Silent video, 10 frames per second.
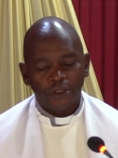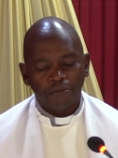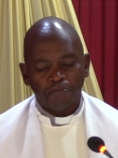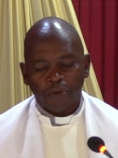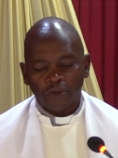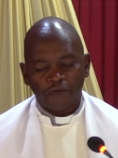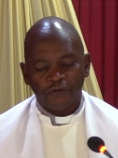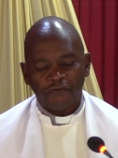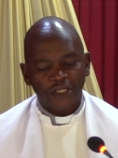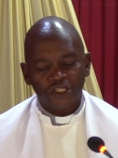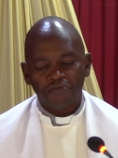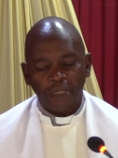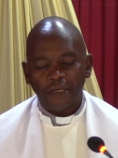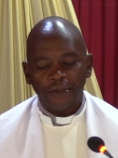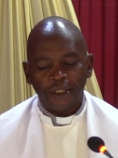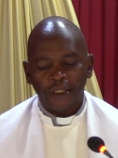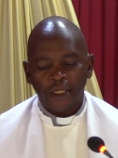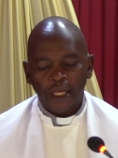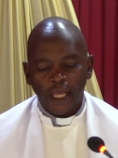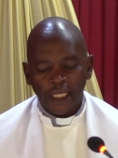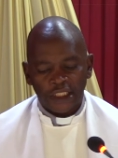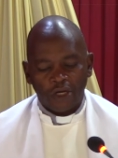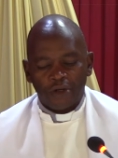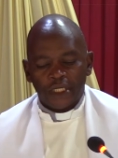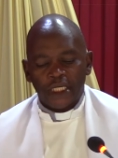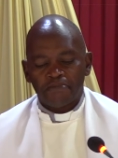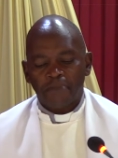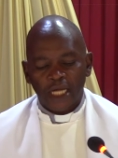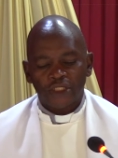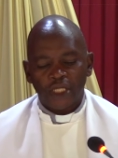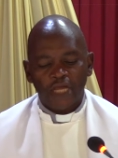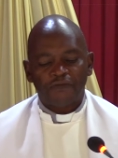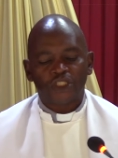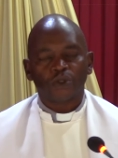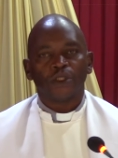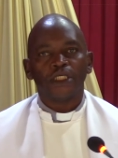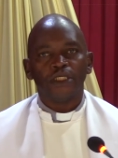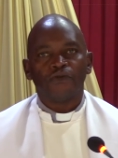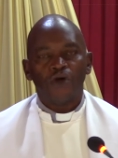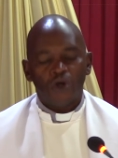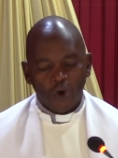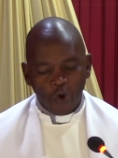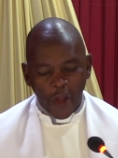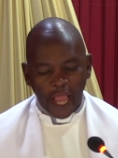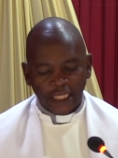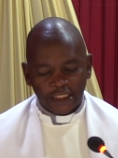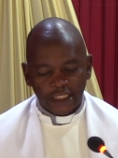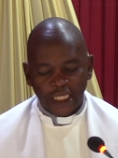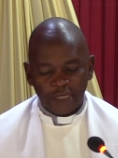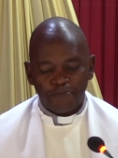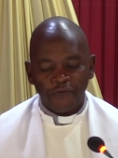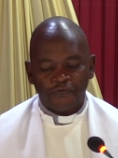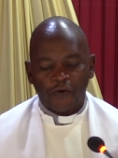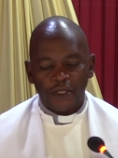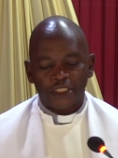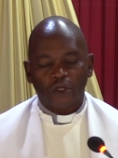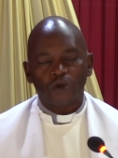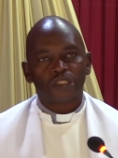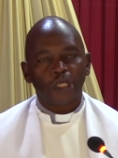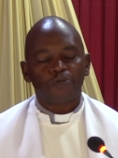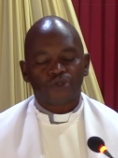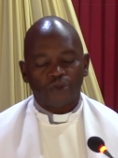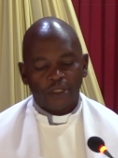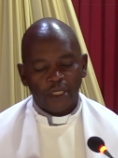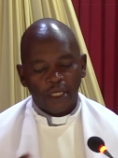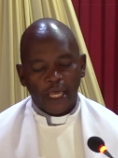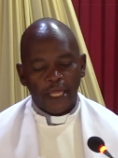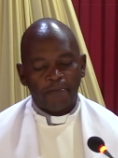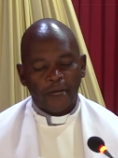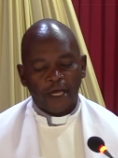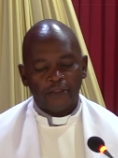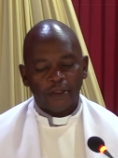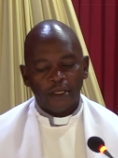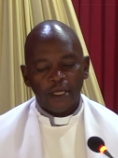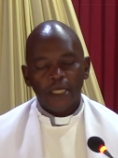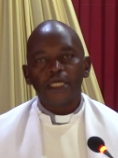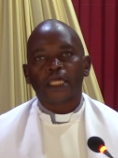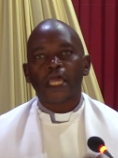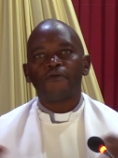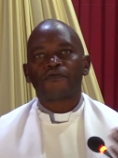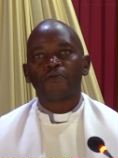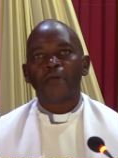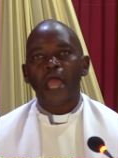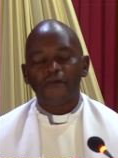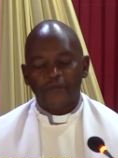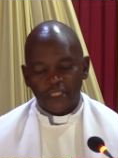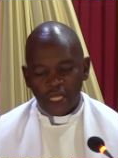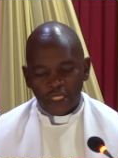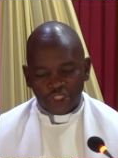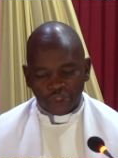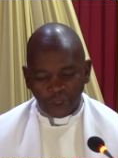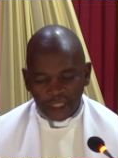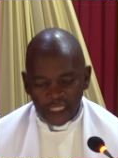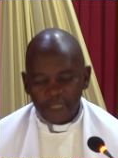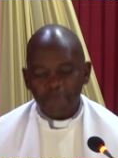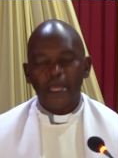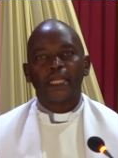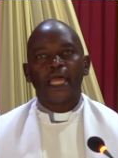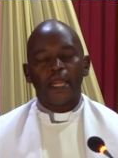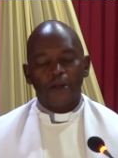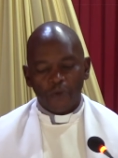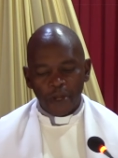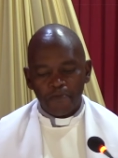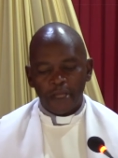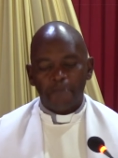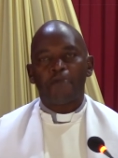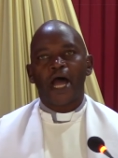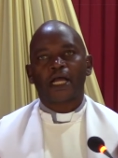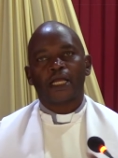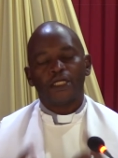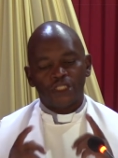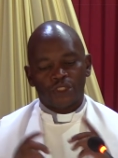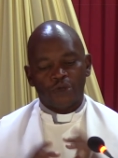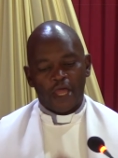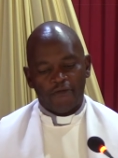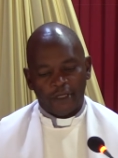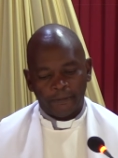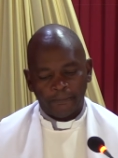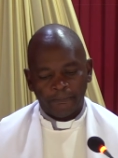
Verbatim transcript: born of the Virgin Mary, is the only man ever to live who existed before his conception and birth. He came from heaven to lead men and women back to heaven.